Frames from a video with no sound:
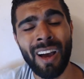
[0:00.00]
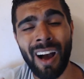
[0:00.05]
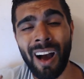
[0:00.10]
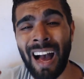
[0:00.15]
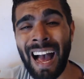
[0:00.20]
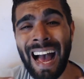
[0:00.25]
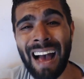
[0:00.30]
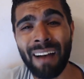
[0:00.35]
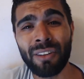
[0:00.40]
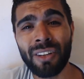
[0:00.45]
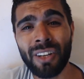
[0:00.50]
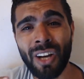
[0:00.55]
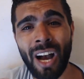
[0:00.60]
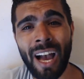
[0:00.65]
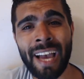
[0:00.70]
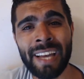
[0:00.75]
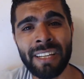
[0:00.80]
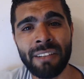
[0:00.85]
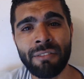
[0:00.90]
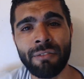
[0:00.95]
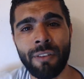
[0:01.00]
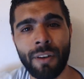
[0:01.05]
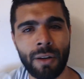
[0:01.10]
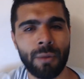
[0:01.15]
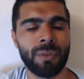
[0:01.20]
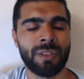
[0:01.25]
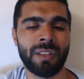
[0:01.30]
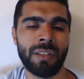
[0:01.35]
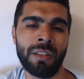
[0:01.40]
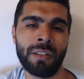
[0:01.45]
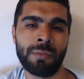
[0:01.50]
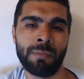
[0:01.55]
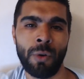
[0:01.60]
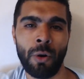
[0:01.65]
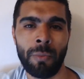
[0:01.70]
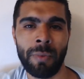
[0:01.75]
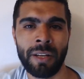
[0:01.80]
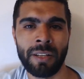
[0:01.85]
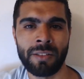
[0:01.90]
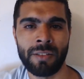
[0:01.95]
I haven't got any followers at this
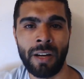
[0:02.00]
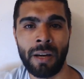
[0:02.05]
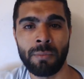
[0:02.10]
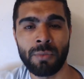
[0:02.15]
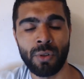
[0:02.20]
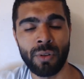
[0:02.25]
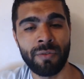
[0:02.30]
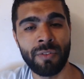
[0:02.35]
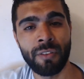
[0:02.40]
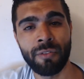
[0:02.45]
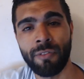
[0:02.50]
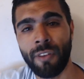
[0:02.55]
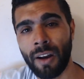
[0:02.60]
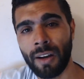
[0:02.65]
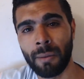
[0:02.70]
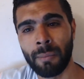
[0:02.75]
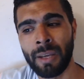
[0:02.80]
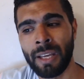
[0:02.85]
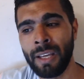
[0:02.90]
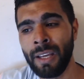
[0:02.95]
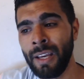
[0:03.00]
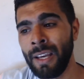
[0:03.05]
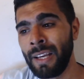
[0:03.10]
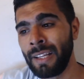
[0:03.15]
moment in time, so if you follow me,